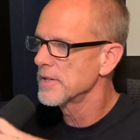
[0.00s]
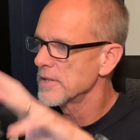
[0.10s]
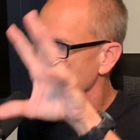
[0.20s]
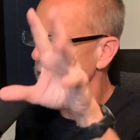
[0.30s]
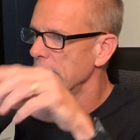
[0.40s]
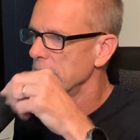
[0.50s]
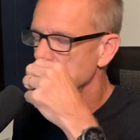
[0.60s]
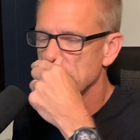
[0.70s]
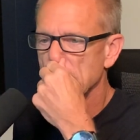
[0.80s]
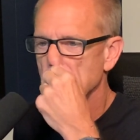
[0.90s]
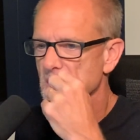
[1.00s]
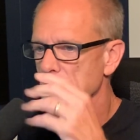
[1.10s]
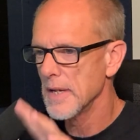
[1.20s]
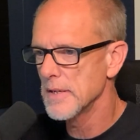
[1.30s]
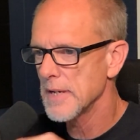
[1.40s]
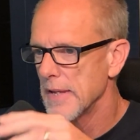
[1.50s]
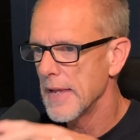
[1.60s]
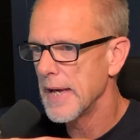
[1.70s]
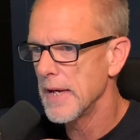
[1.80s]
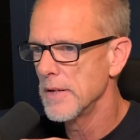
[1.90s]
and stuff on the screens and things like
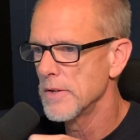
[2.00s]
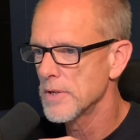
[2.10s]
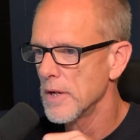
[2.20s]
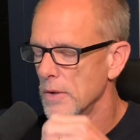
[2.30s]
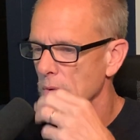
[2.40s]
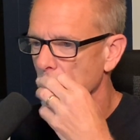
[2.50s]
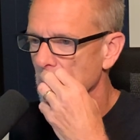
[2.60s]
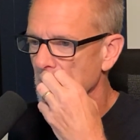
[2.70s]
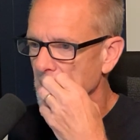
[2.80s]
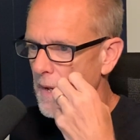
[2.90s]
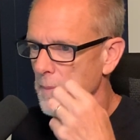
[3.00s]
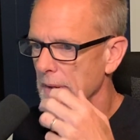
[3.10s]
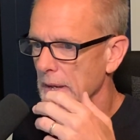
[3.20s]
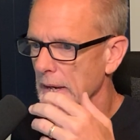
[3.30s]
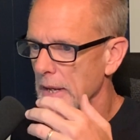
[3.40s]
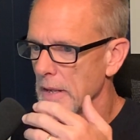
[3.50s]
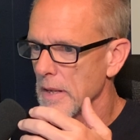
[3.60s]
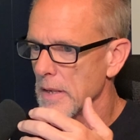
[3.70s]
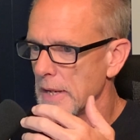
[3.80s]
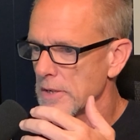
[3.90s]
that. And so um, uh,
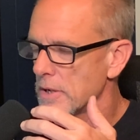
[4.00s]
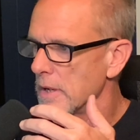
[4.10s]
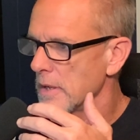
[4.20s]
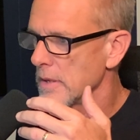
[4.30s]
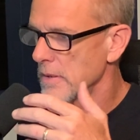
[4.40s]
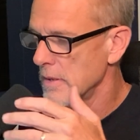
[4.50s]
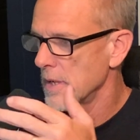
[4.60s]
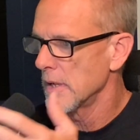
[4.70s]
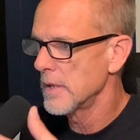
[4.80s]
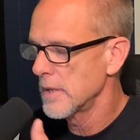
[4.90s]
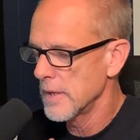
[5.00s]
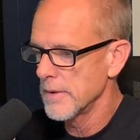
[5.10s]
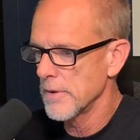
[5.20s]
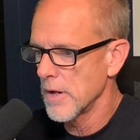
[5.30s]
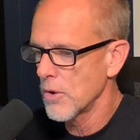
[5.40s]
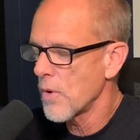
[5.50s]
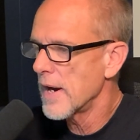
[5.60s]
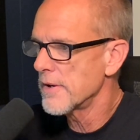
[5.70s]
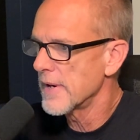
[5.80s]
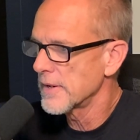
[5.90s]
they started, the, the our
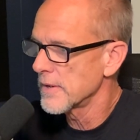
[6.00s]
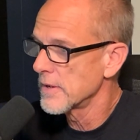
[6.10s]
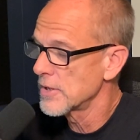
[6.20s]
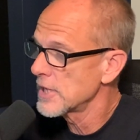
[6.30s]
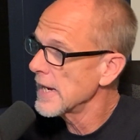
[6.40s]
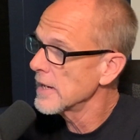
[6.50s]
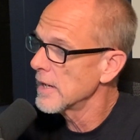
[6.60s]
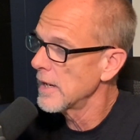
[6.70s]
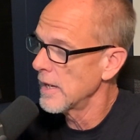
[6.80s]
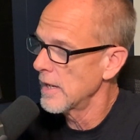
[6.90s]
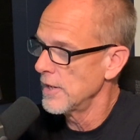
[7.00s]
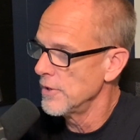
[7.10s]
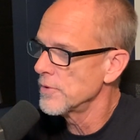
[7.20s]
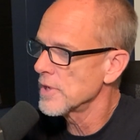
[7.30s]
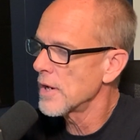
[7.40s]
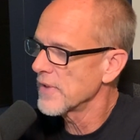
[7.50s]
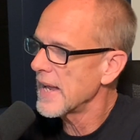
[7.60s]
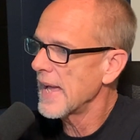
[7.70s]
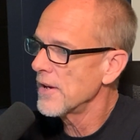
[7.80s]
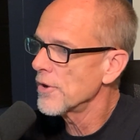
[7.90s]
choir director sang a, a new song that
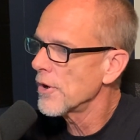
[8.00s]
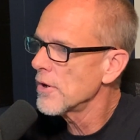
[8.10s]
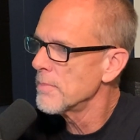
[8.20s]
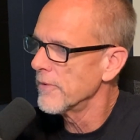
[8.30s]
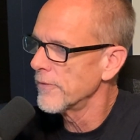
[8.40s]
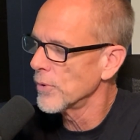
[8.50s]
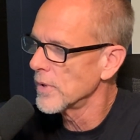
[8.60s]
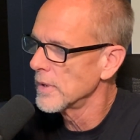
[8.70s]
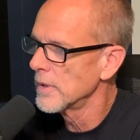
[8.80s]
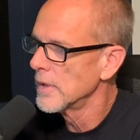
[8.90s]
I hadn't heard before.